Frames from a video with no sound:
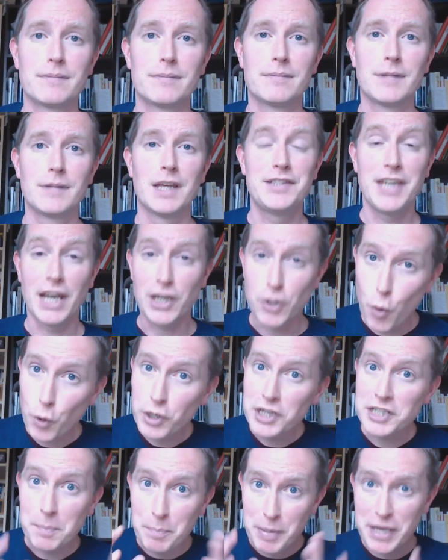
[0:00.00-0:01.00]
See,
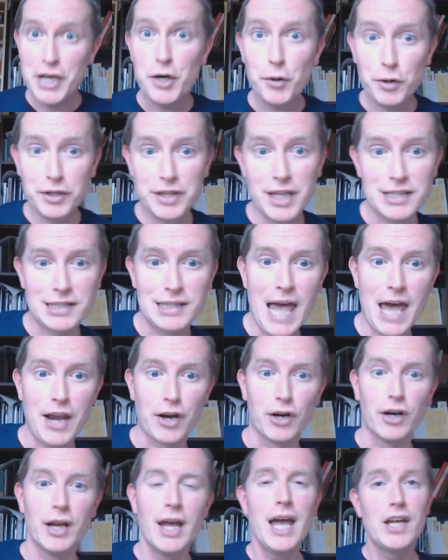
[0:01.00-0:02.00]
according to Peter in this
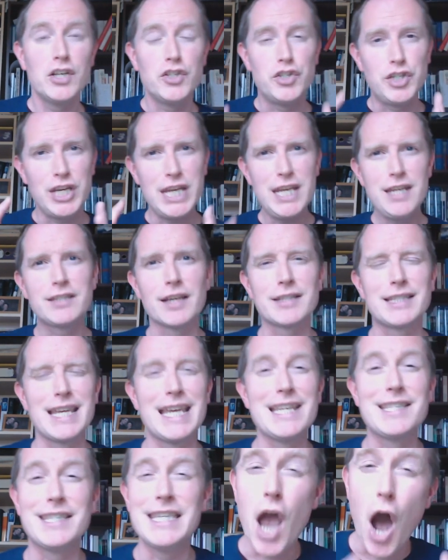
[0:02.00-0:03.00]
letter, Jesus
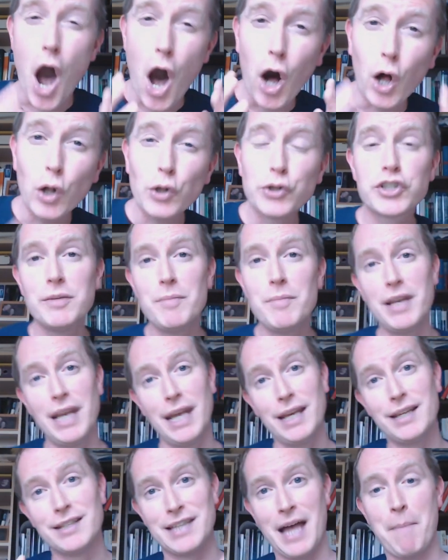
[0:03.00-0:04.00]
is the ultimate
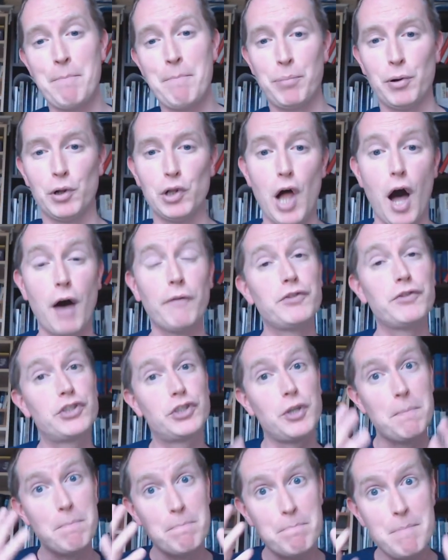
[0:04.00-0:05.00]
example of
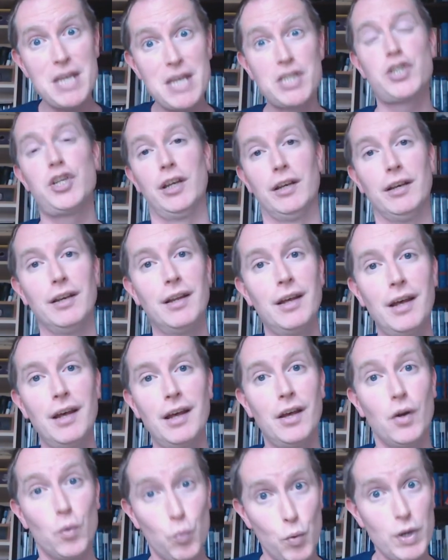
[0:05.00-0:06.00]
submission
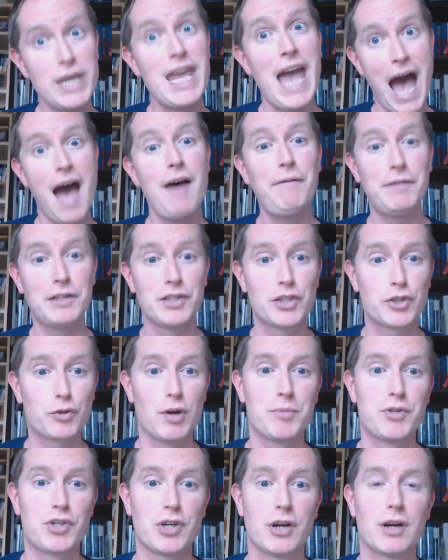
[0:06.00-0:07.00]
we have in
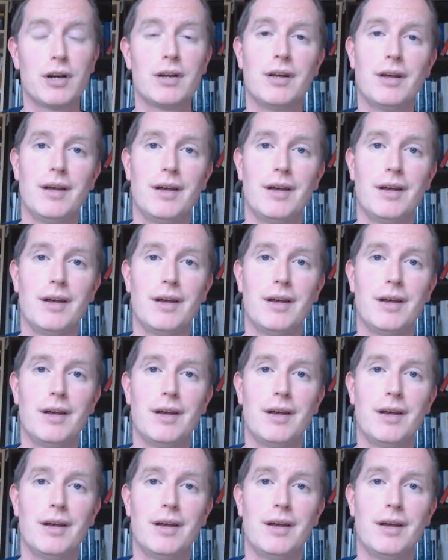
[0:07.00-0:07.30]
Scripture.